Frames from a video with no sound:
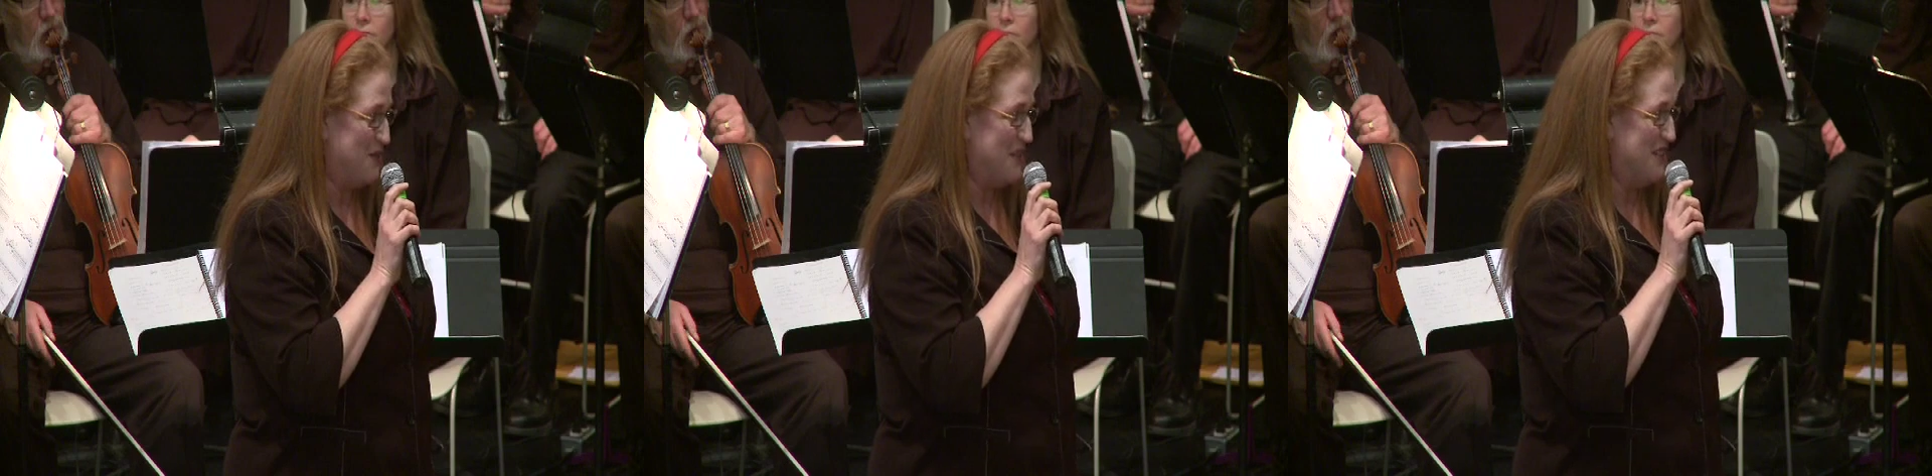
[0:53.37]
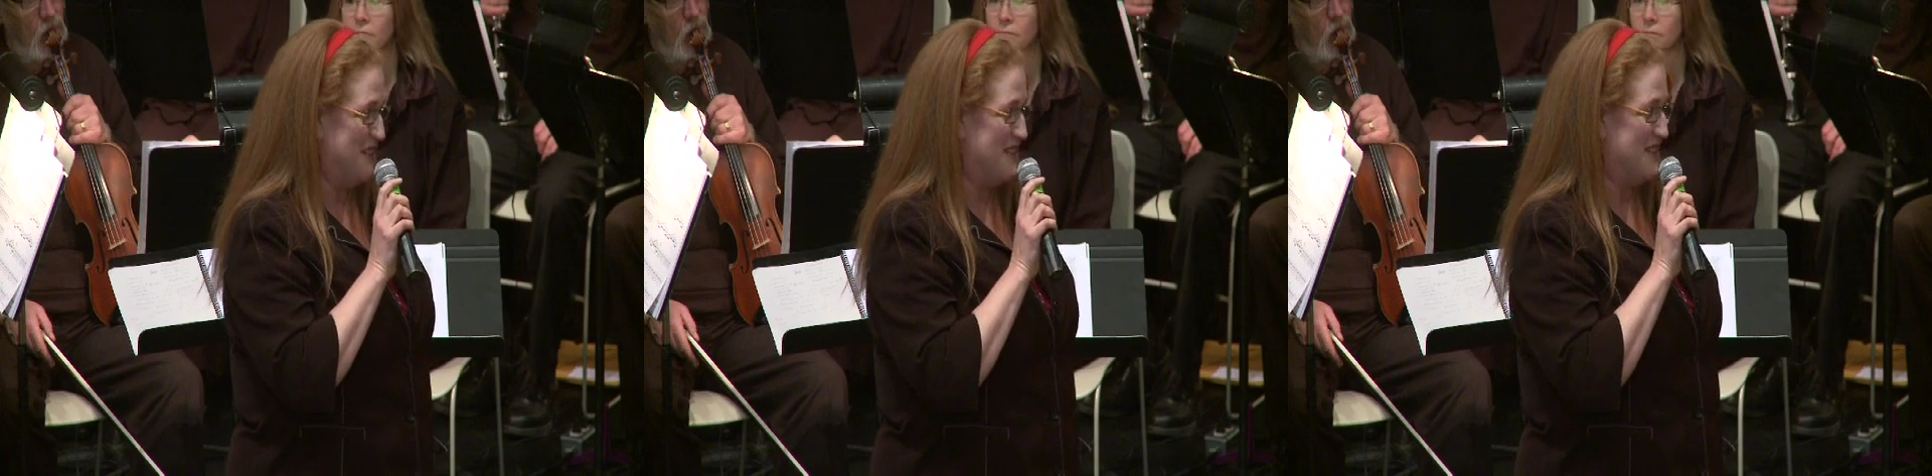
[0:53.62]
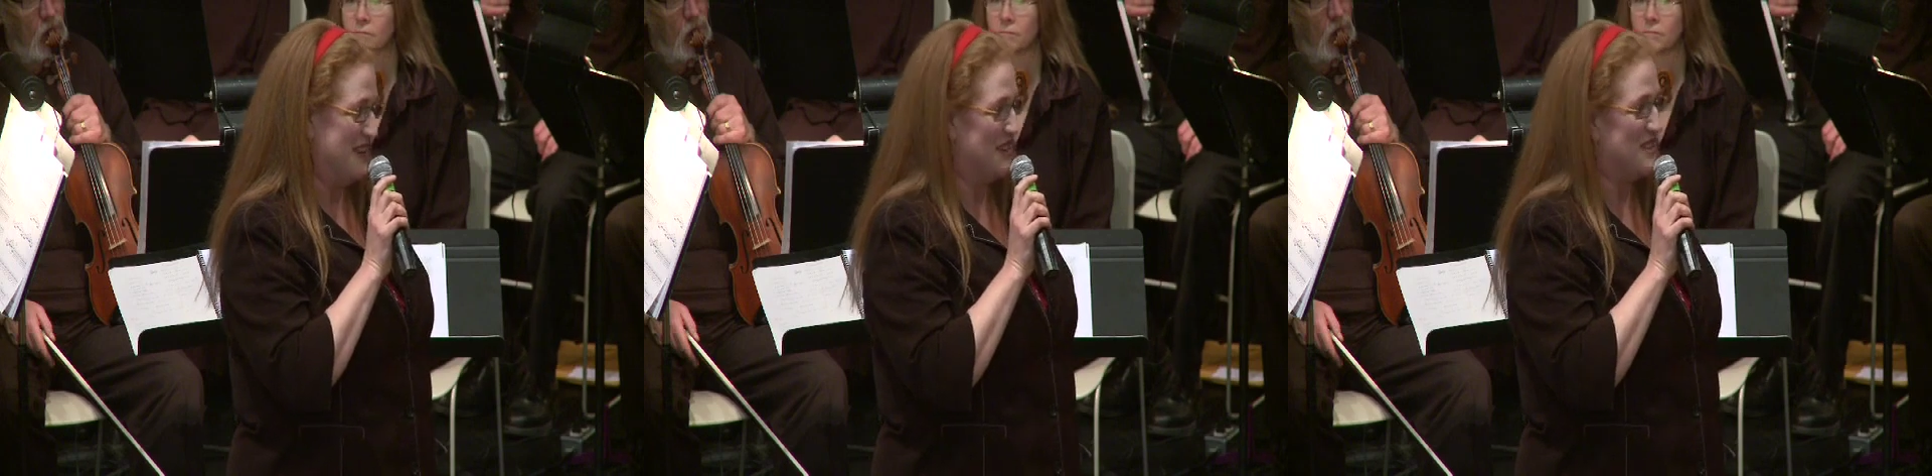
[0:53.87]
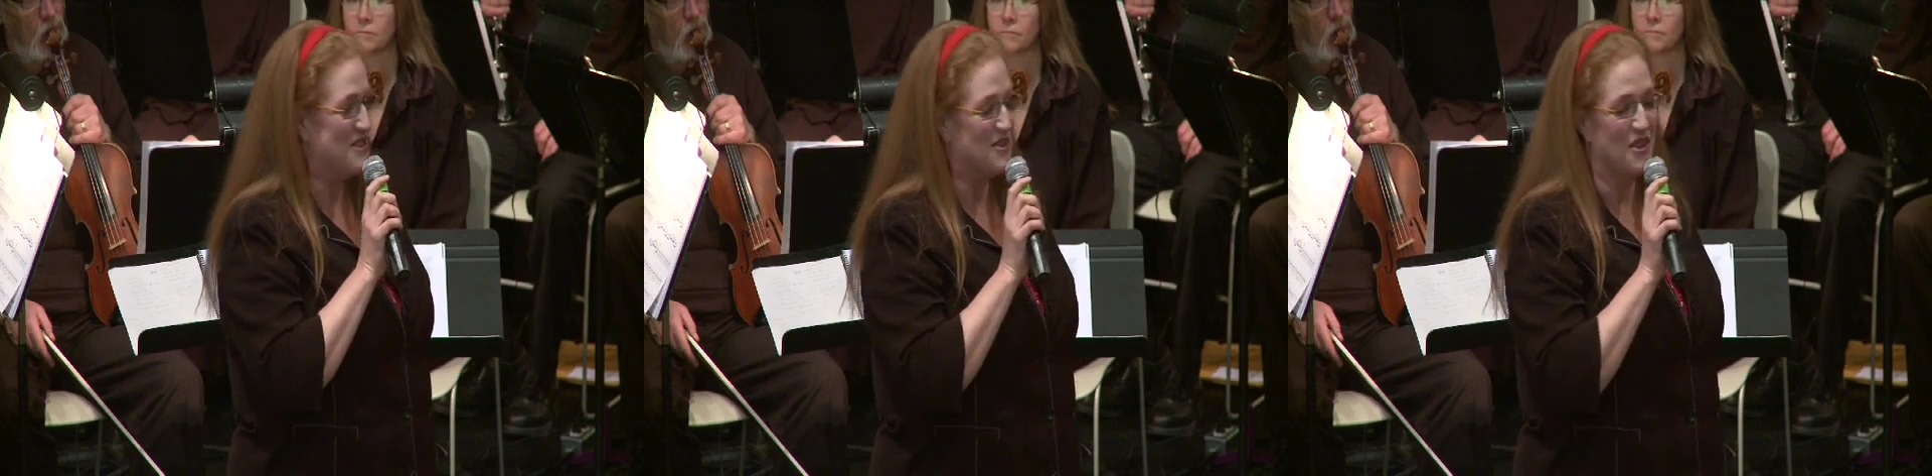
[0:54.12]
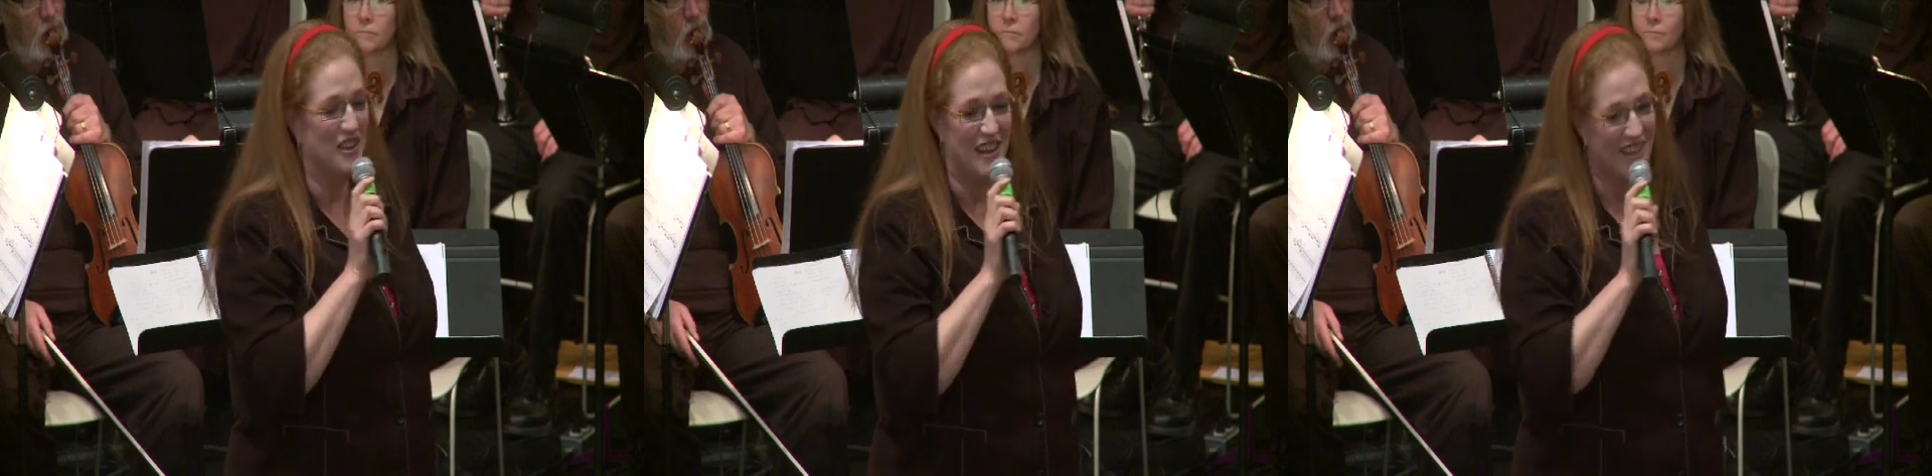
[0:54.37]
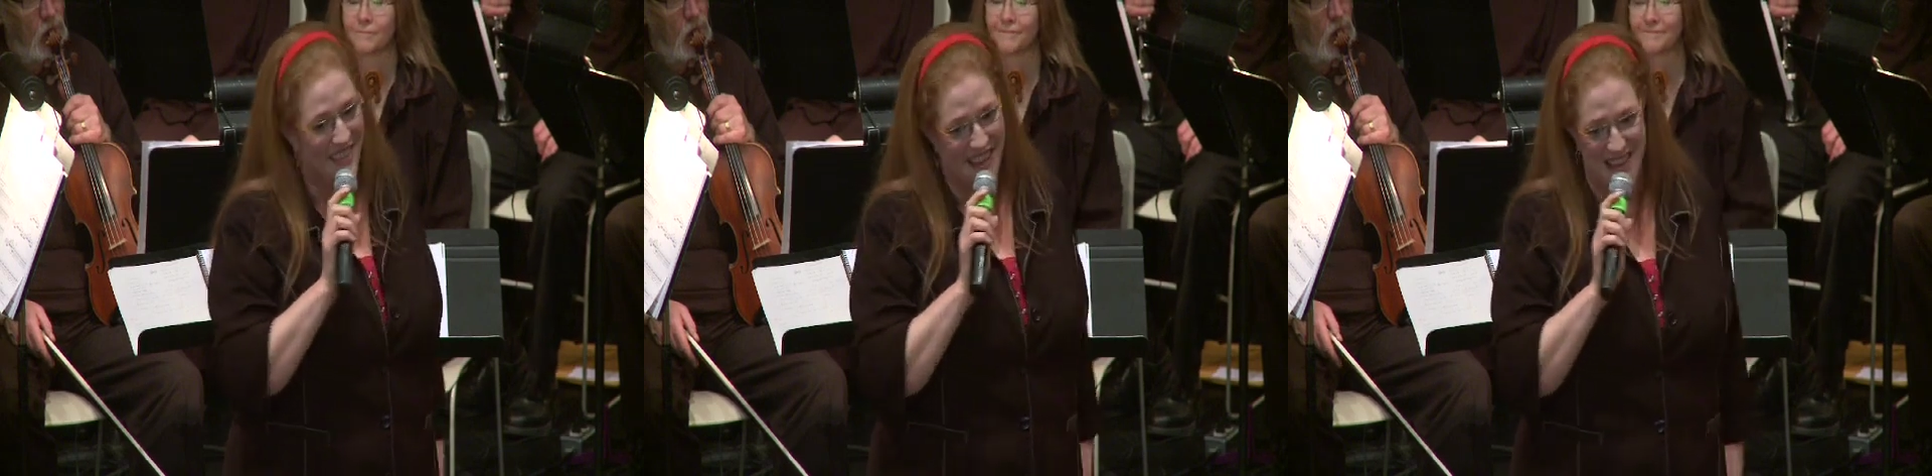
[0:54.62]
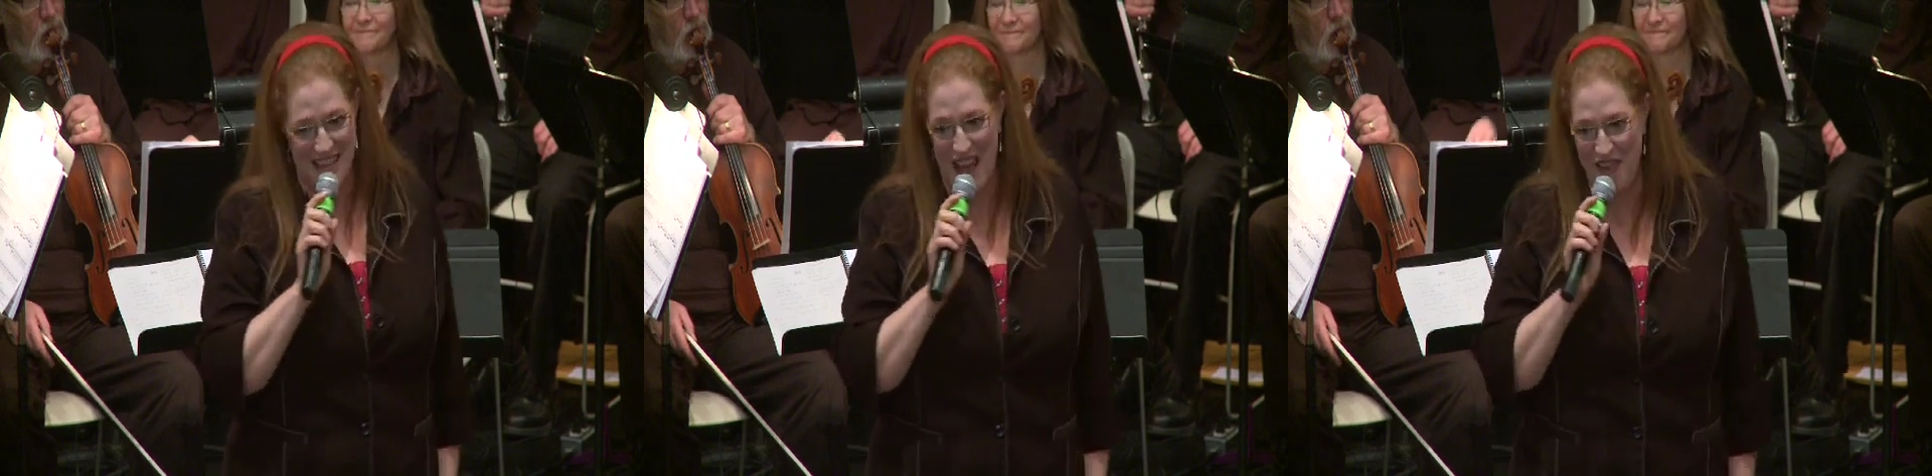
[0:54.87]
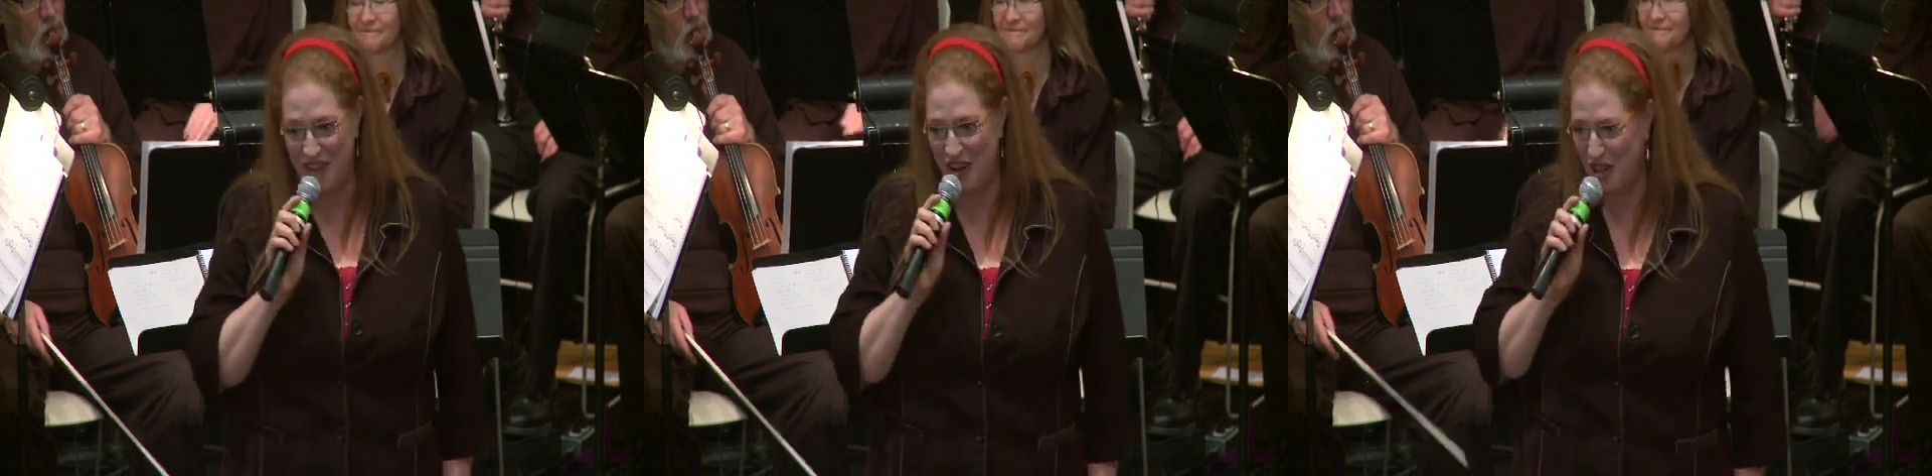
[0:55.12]
which is an extraordinary thing to
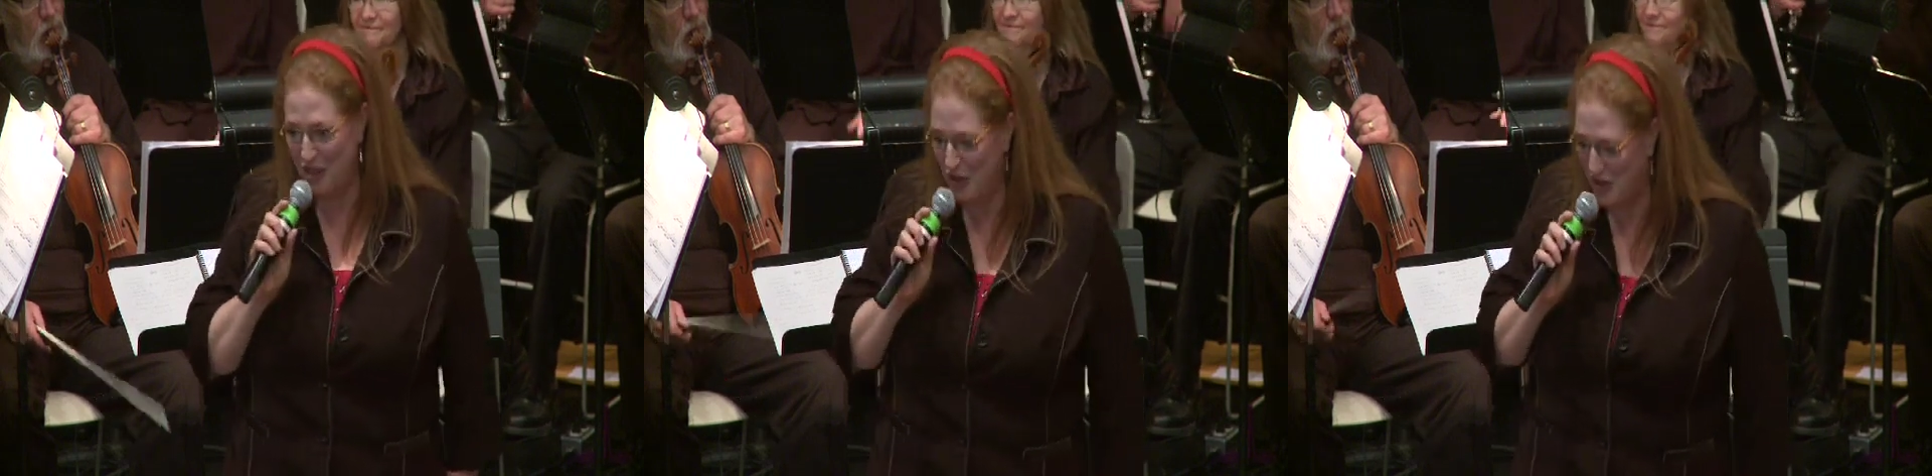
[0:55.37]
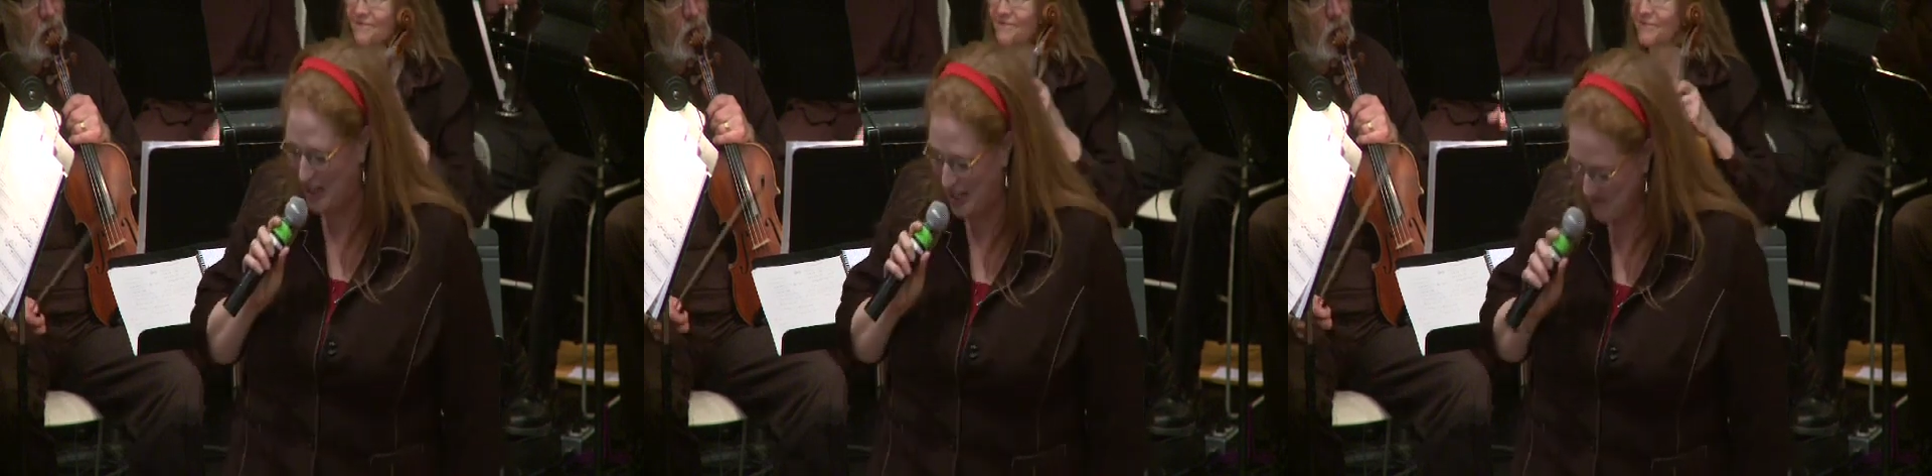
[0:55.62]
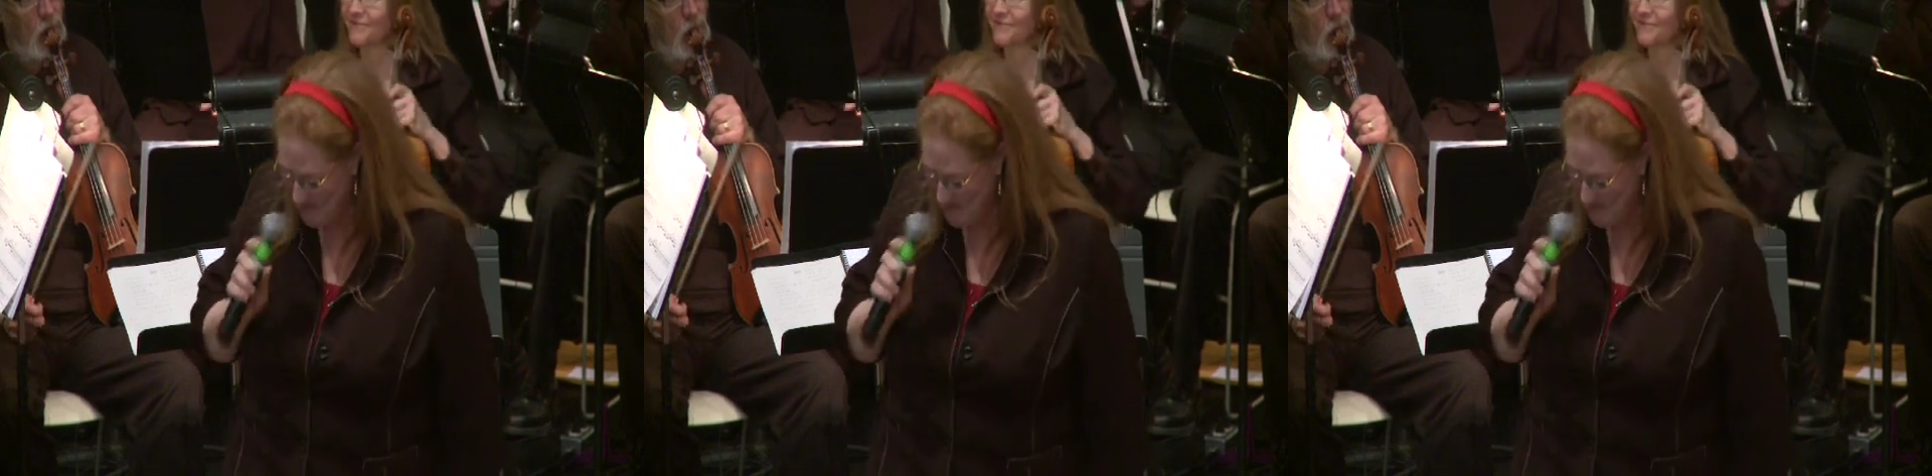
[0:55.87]
have in our community.